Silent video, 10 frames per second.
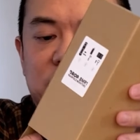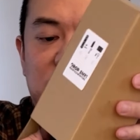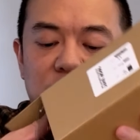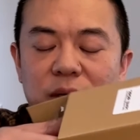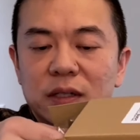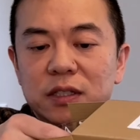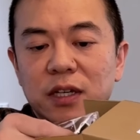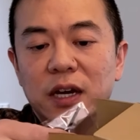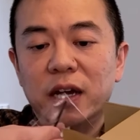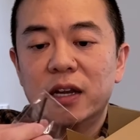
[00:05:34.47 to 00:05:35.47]
take a look
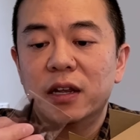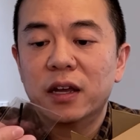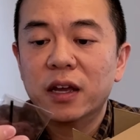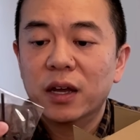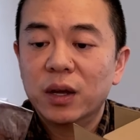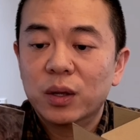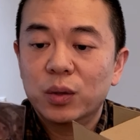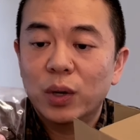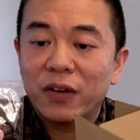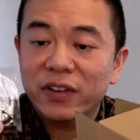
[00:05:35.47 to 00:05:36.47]
inside.
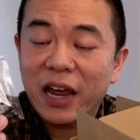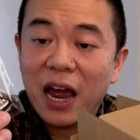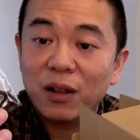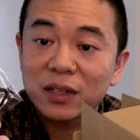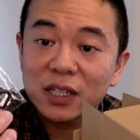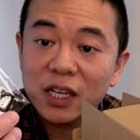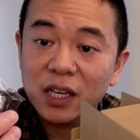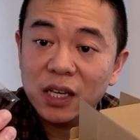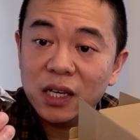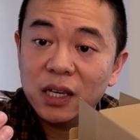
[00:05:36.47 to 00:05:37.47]
You have an Allen
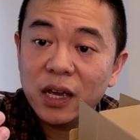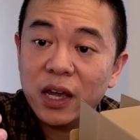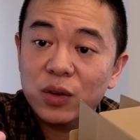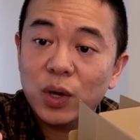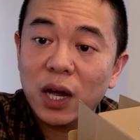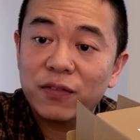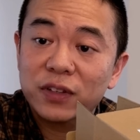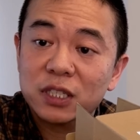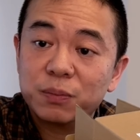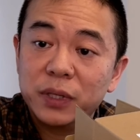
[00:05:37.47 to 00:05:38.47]
key and you have the
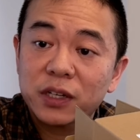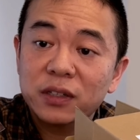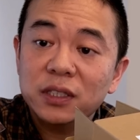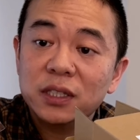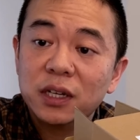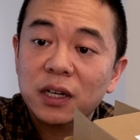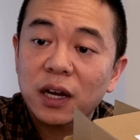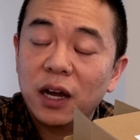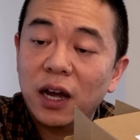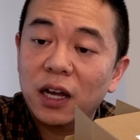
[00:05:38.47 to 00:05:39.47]
speakers,
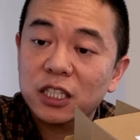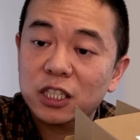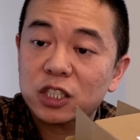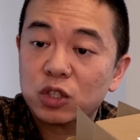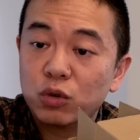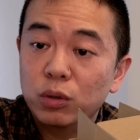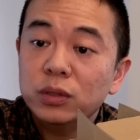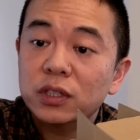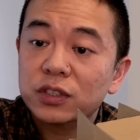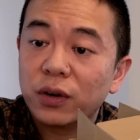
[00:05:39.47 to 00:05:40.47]
the
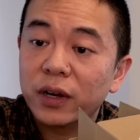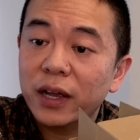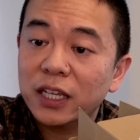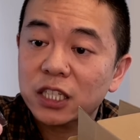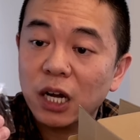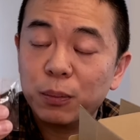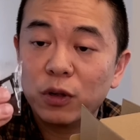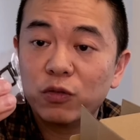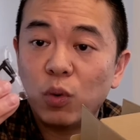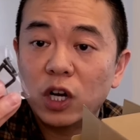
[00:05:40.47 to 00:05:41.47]
screws, sorry. It has a couple
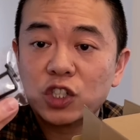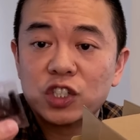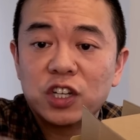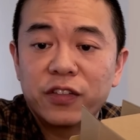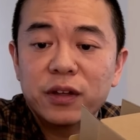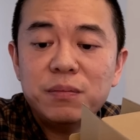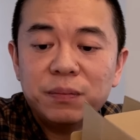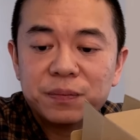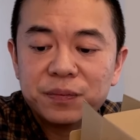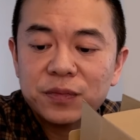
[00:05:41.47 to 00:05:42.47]
of washers on
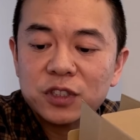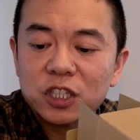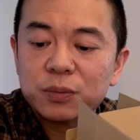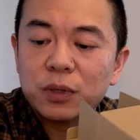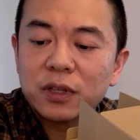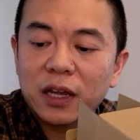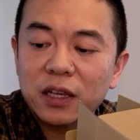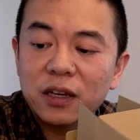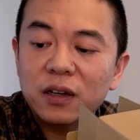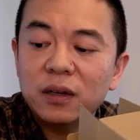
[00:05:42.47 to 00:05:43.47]
them. Put that
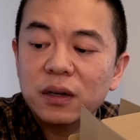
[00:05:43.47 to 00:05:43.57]
here.